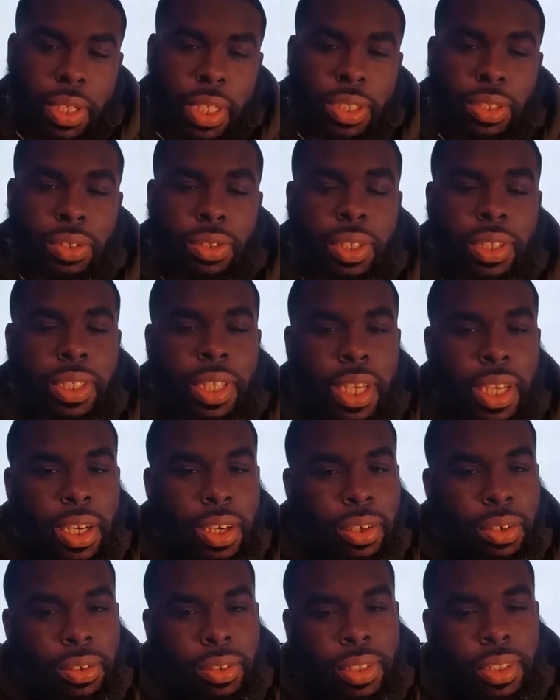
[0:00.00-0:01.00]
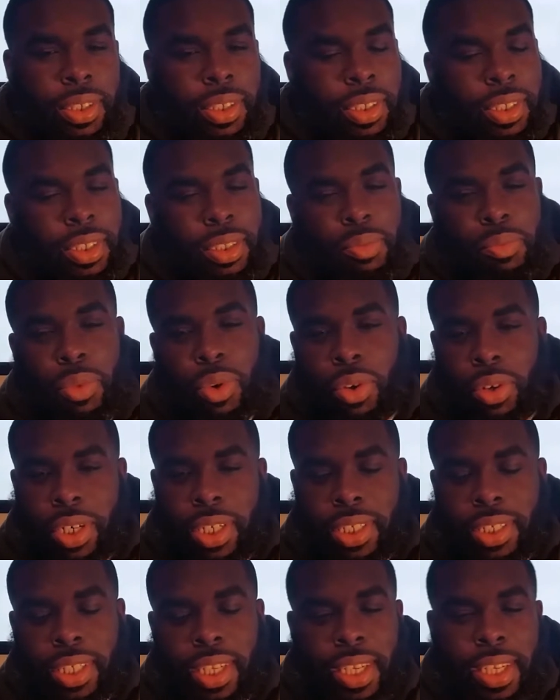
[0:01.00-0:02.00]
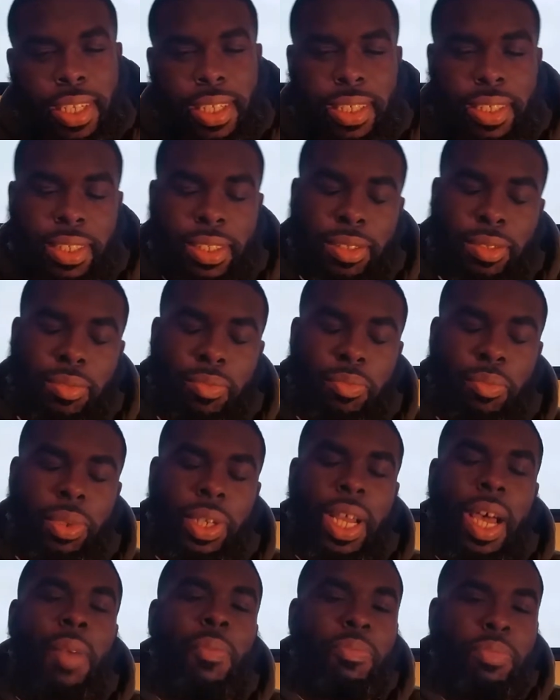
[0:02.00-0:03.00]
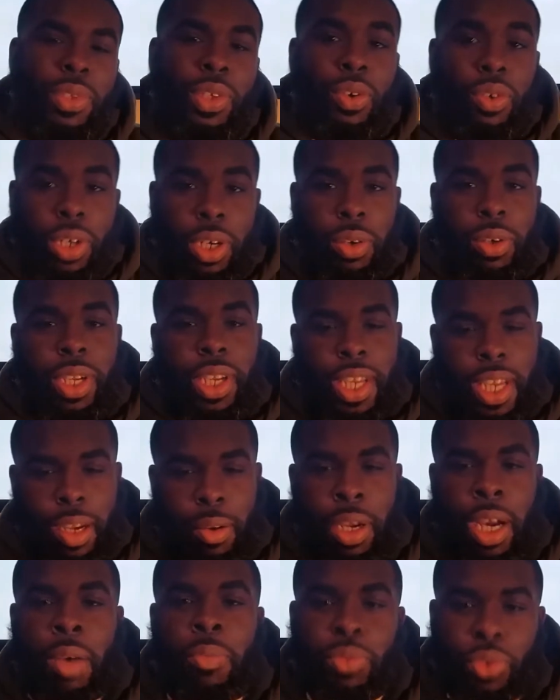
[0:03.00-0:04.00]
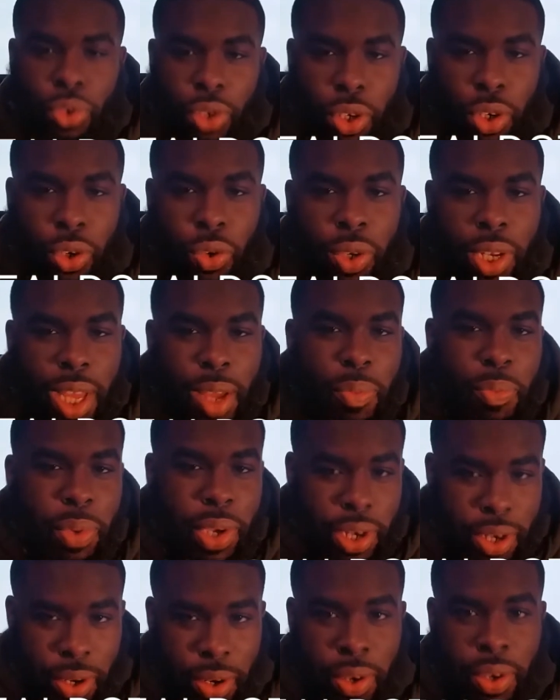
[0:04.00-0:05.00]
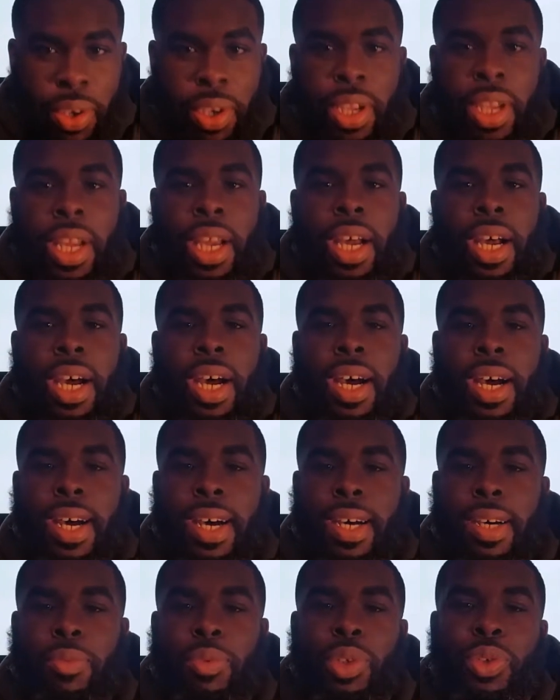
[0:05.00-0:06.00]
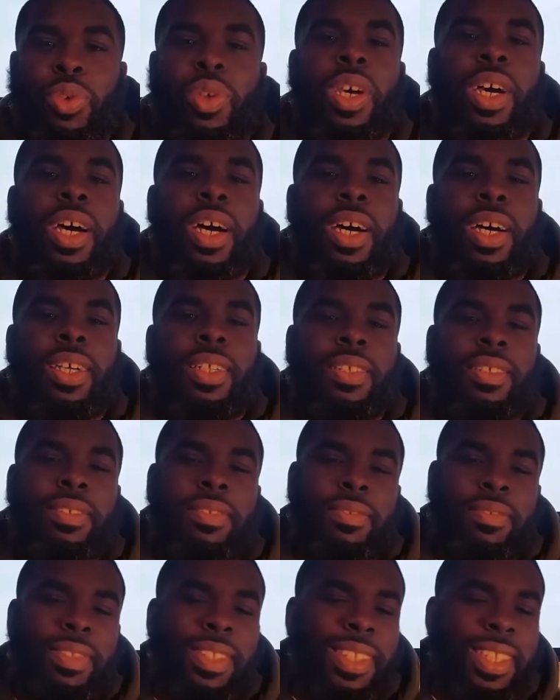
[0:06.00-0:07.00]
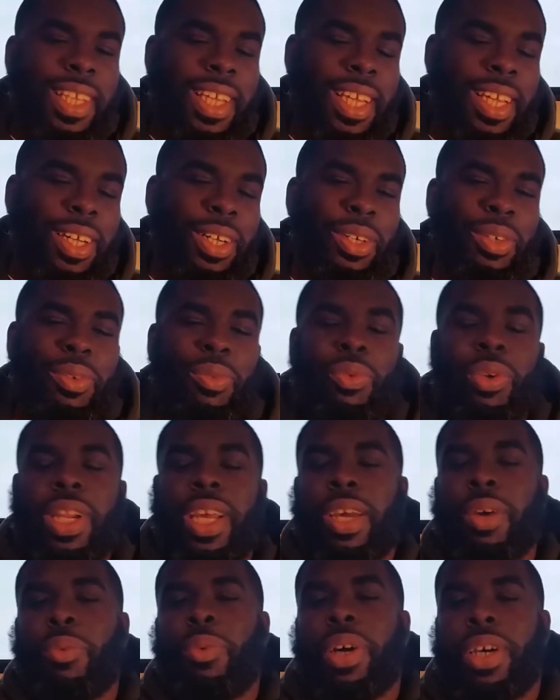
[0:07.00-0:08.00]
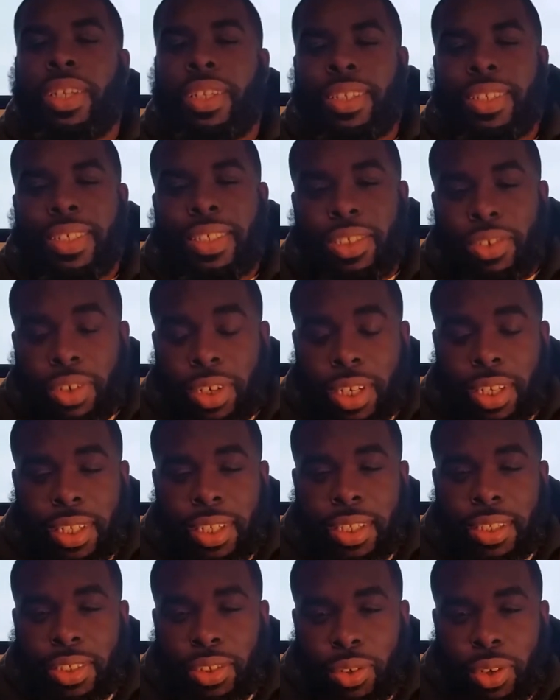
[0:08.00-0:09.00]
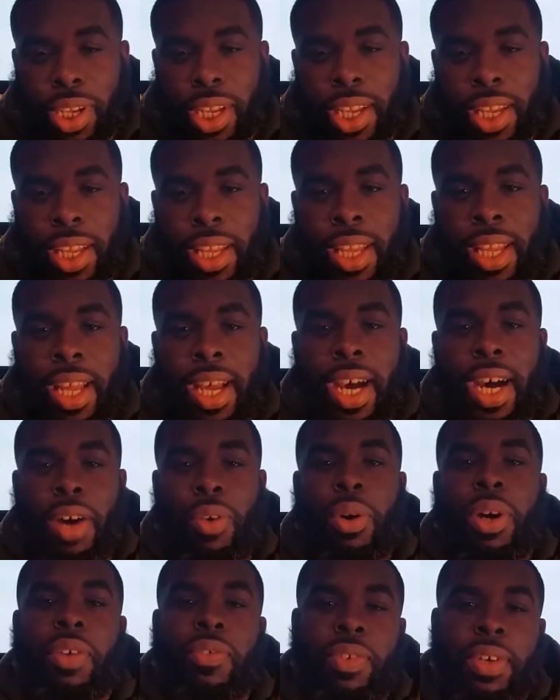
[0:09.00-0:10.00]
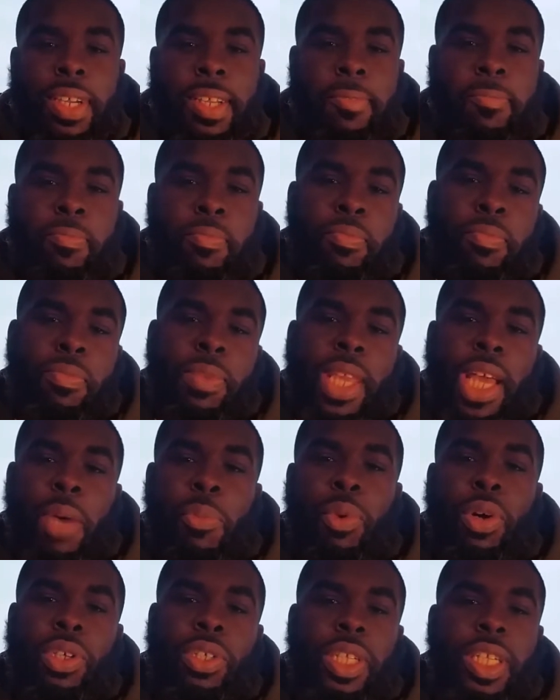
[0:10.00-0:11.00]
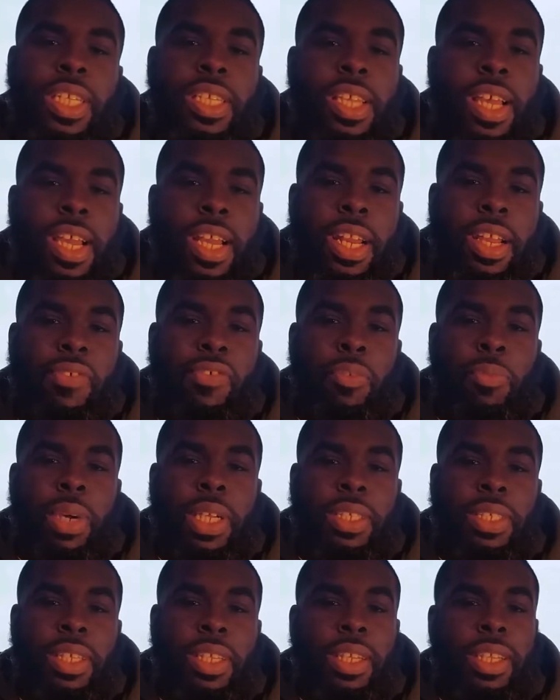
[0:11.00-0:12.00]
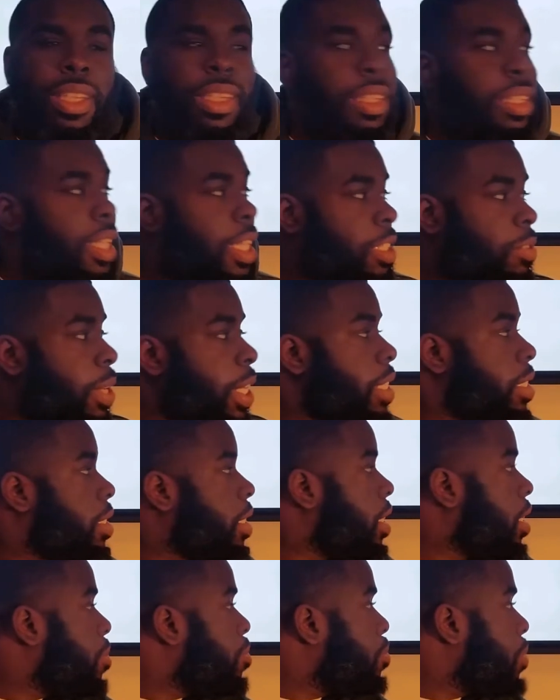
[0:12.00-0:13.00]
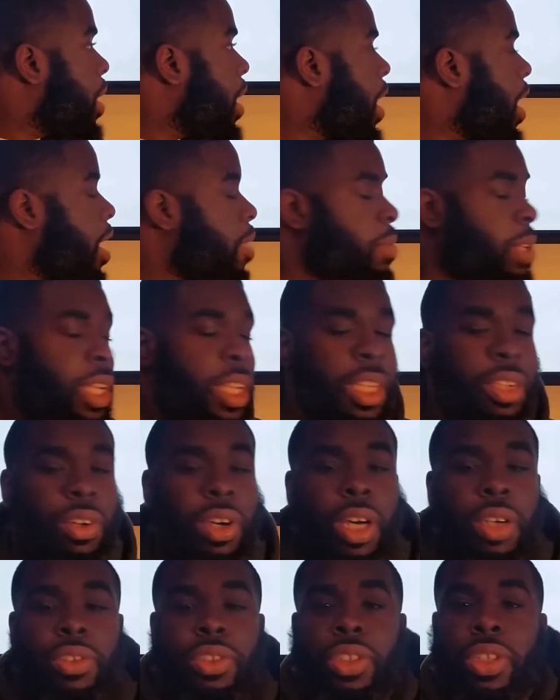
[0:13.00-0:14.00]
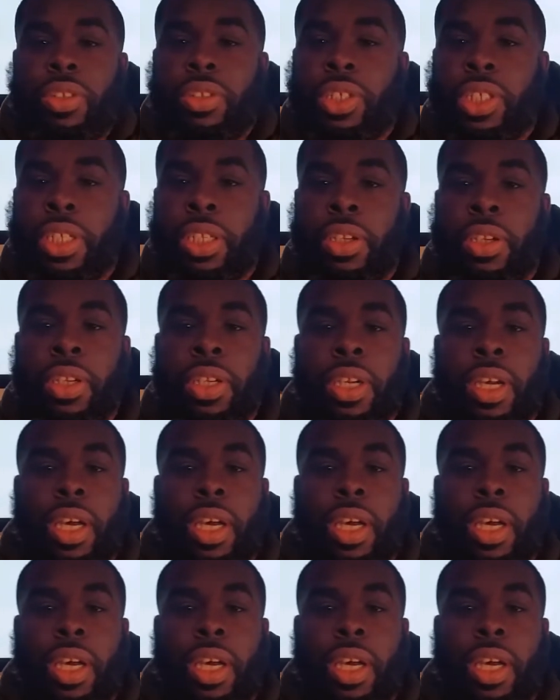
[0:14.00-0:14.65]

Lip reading: as you can tell, this is a morning state, but I'm doing okay. I'm doing a whole lot better. UConn, Yale, we didn't win. It's okay. It's okay. However, I'm also excited for my city. That's why you see it behind me, the Hillhouse jersey.